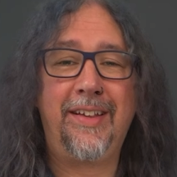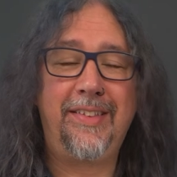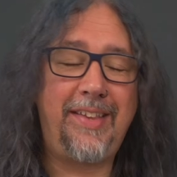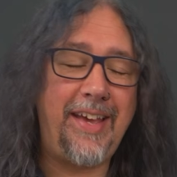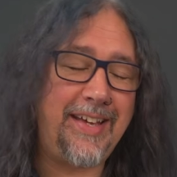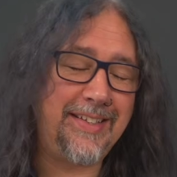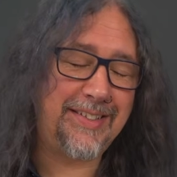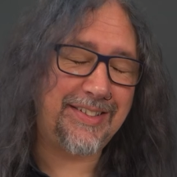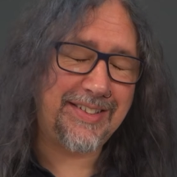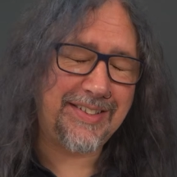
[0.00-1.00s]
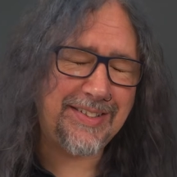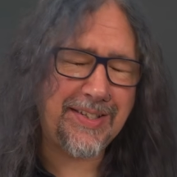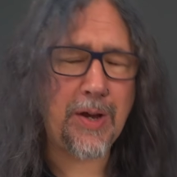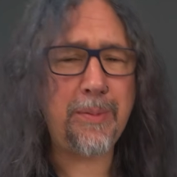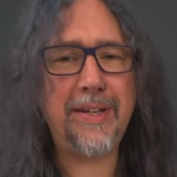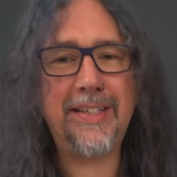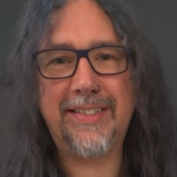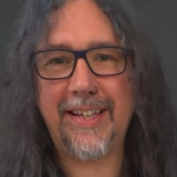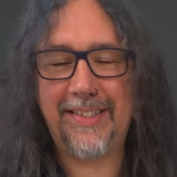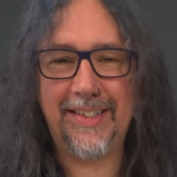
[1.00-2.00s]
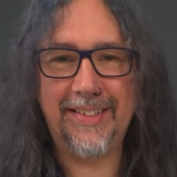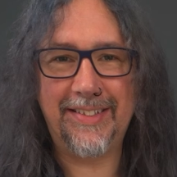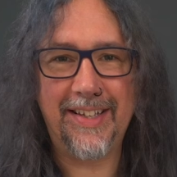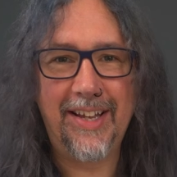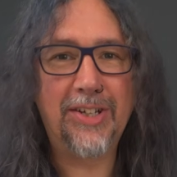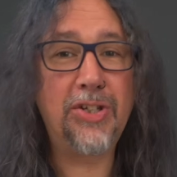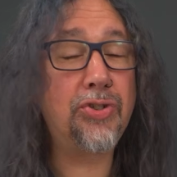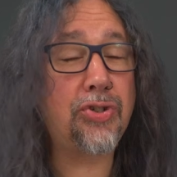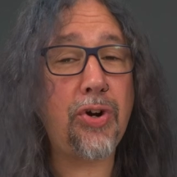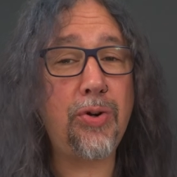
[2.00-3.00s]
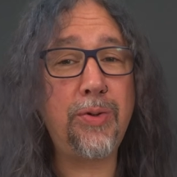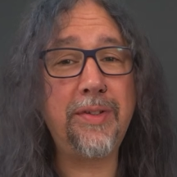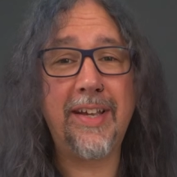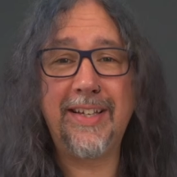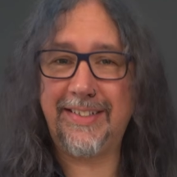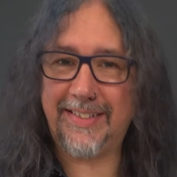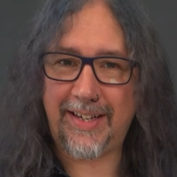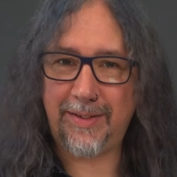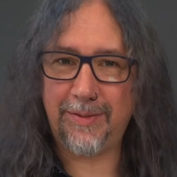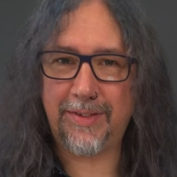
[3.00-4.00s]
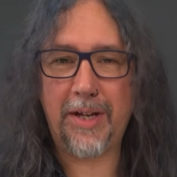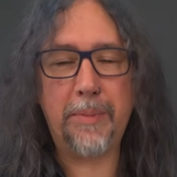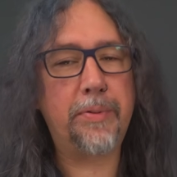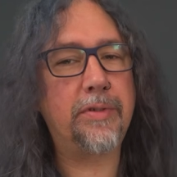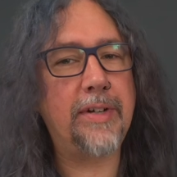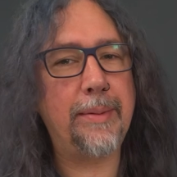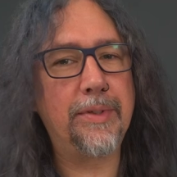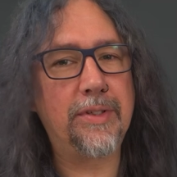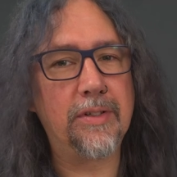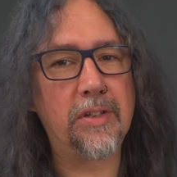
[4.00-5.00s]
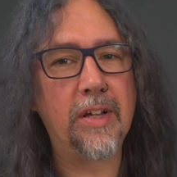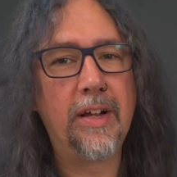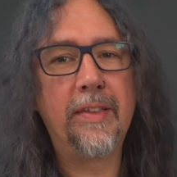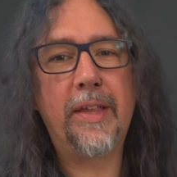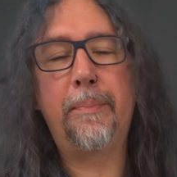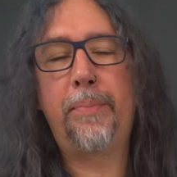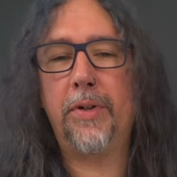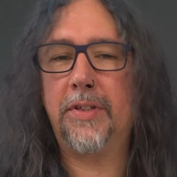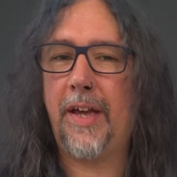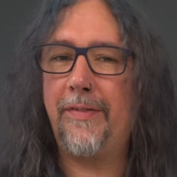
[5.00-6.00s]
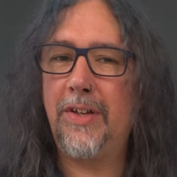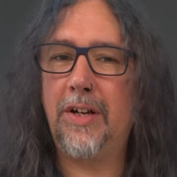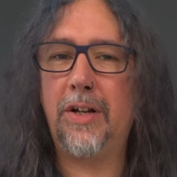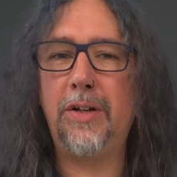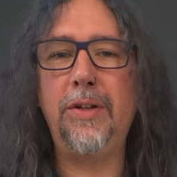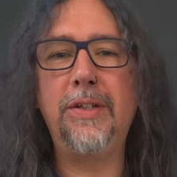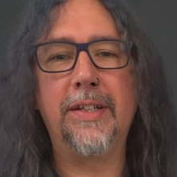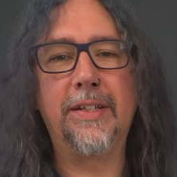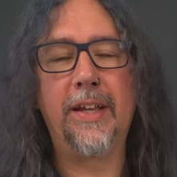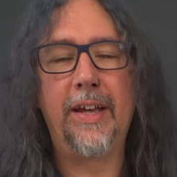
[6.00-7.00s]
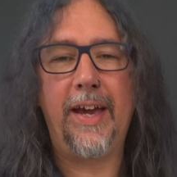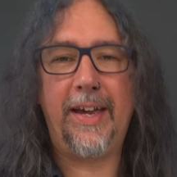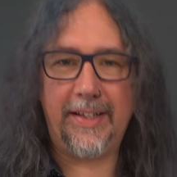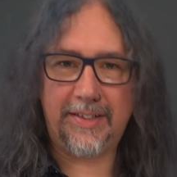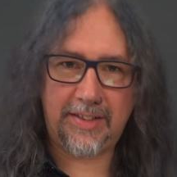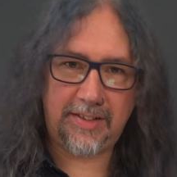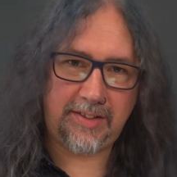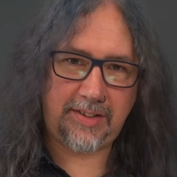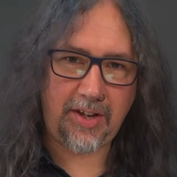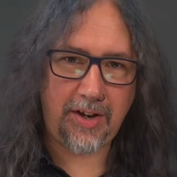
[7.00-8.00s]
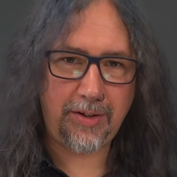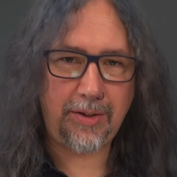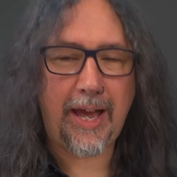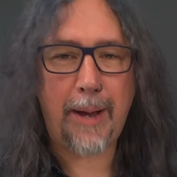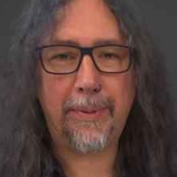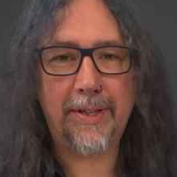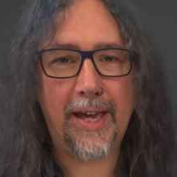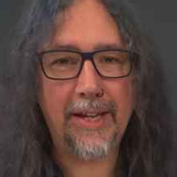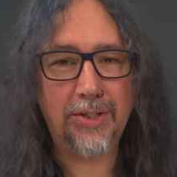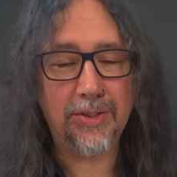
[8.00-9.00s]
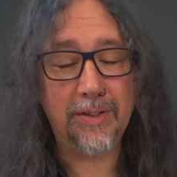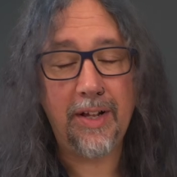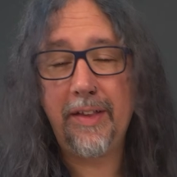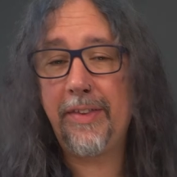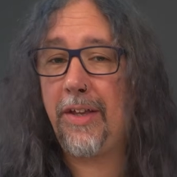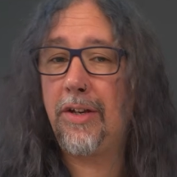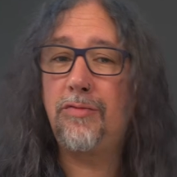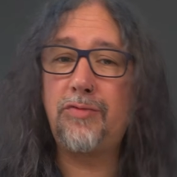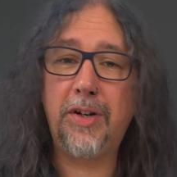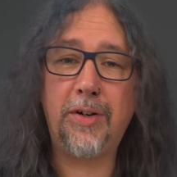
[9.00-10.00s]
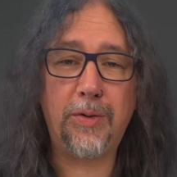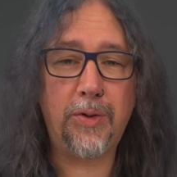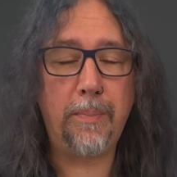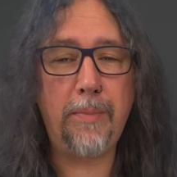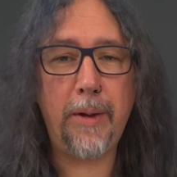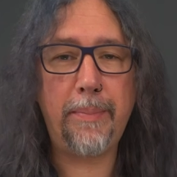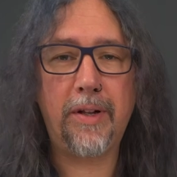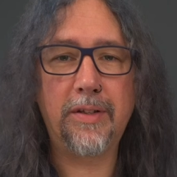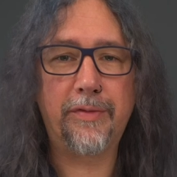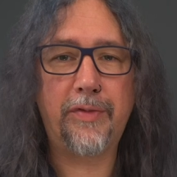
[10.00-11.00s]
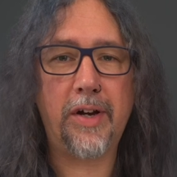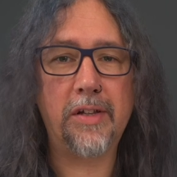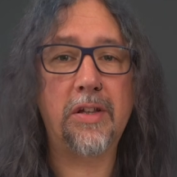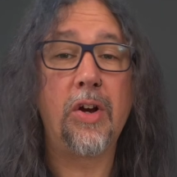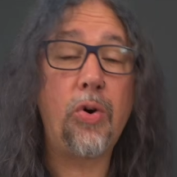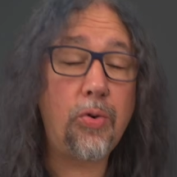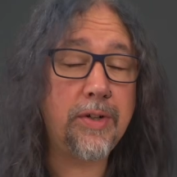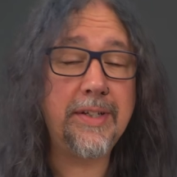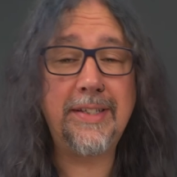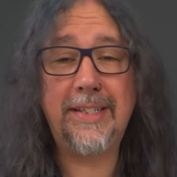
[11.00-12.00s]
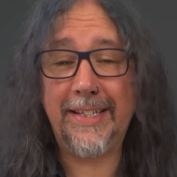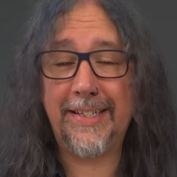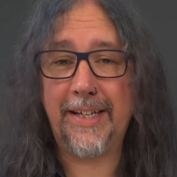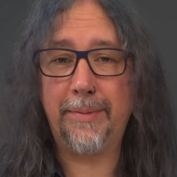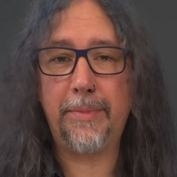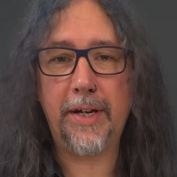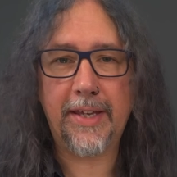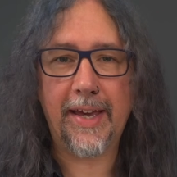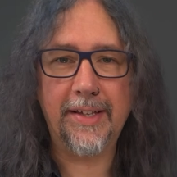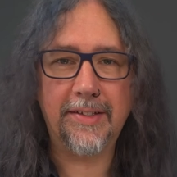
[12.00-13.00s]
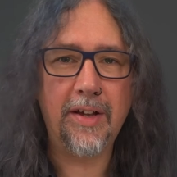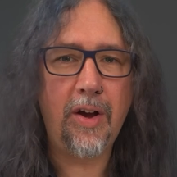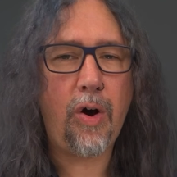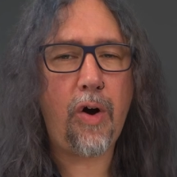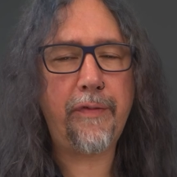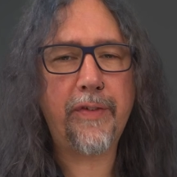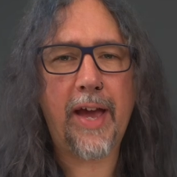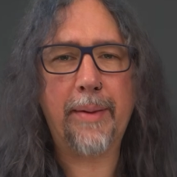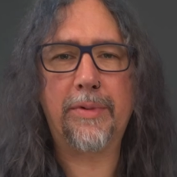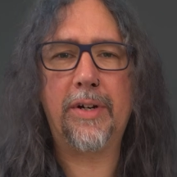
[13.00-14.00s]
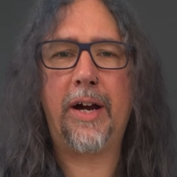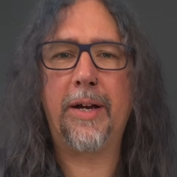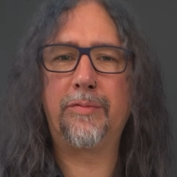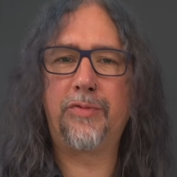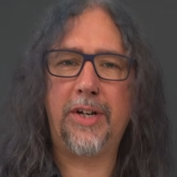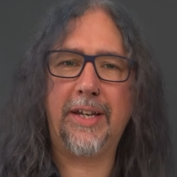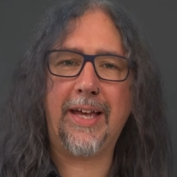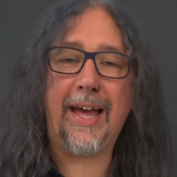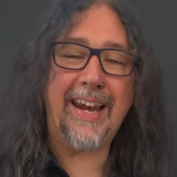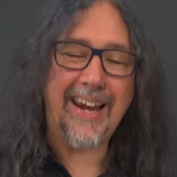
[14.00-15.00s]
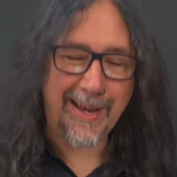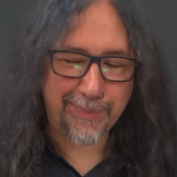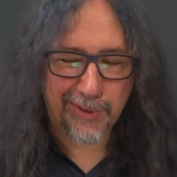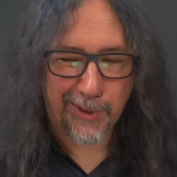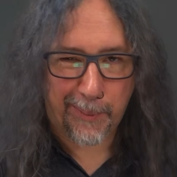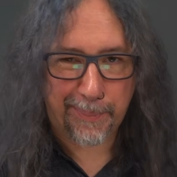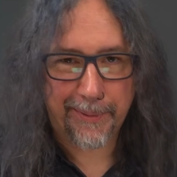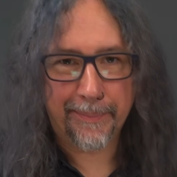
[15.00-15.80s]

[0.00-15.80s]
there is so many settings, controls, sounds and parameters that Boss have included an external application that you can run on your mobile device, or indeed in my case, off camera I am running a laptop.